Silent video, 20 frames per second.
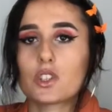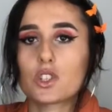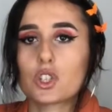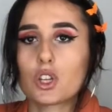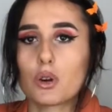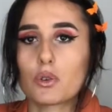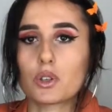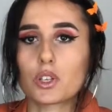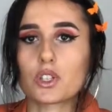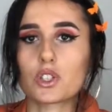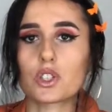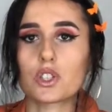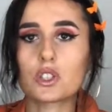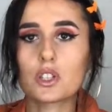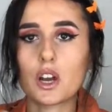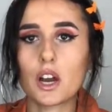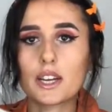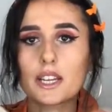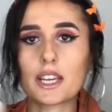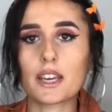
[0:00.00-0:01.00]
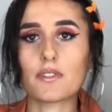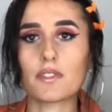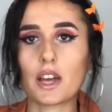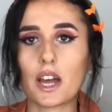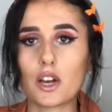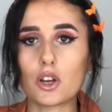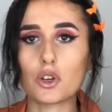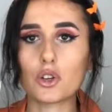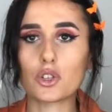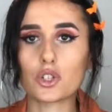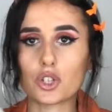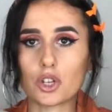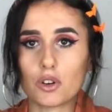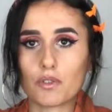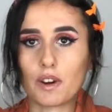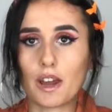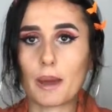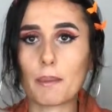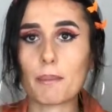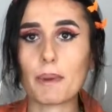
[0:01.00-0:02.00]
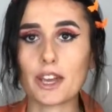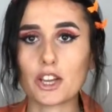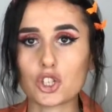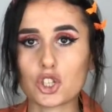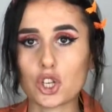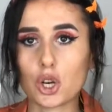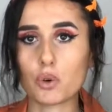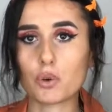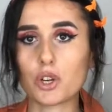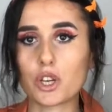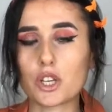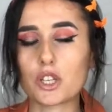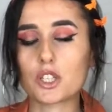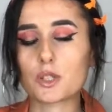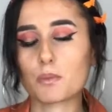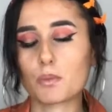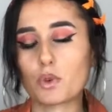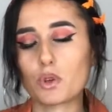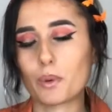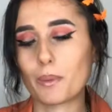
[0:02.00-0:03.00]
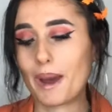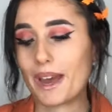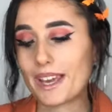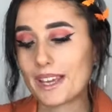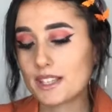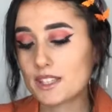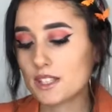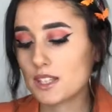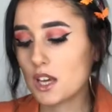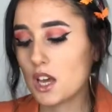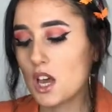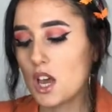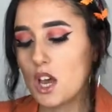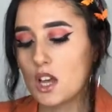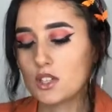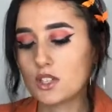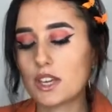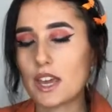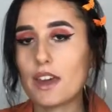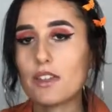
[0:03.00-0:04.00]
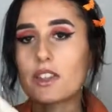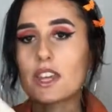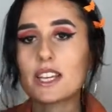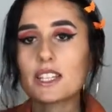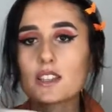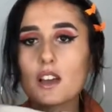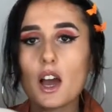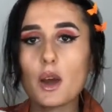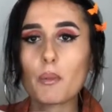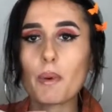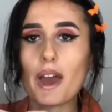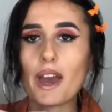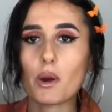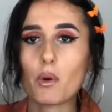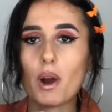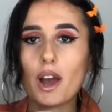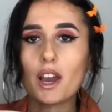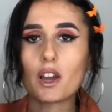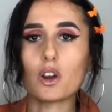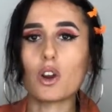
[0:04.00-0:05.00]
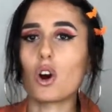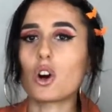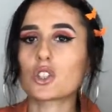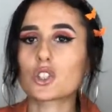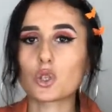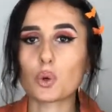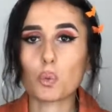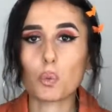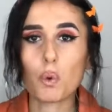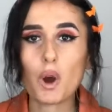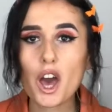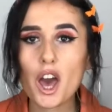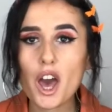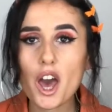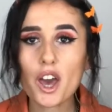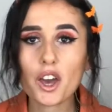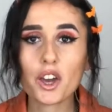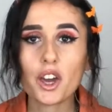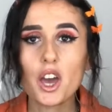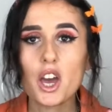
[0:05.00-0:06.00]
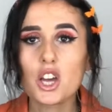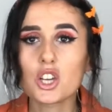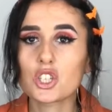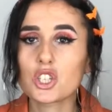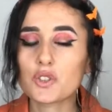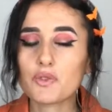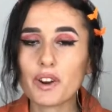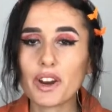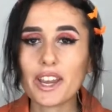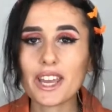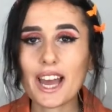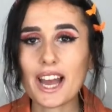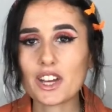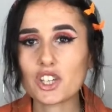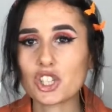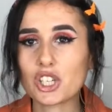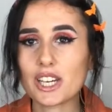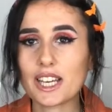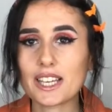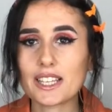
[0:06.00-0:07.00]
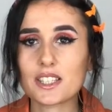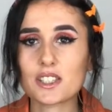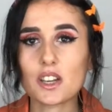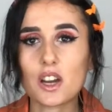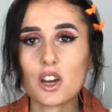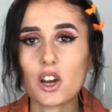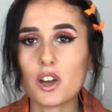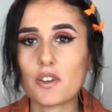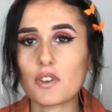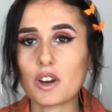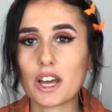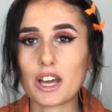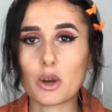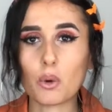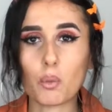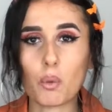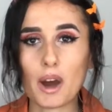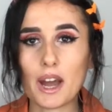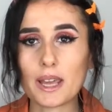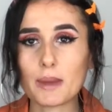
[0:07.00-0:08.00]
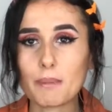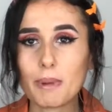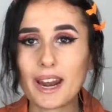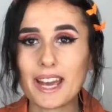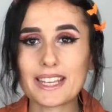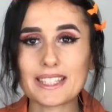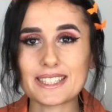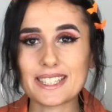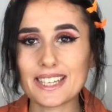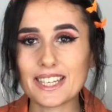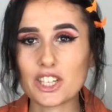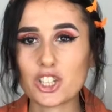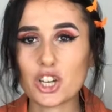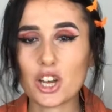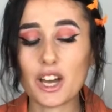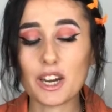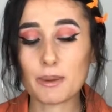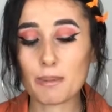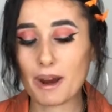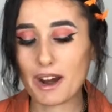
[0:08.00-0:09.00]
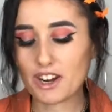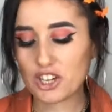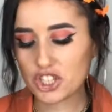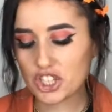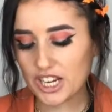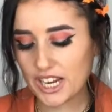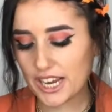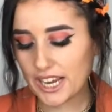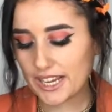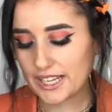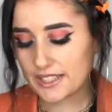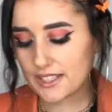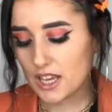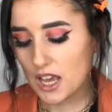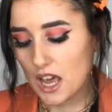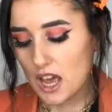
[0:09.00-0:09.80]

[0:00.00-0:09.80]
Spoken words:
shoulders just to kind of give that illusion of like bigger shoulders, smaller waist. So yeah, this I wear quite a lot to work, just very casually stuck over like a white plain t-shirt and a pair of jeans.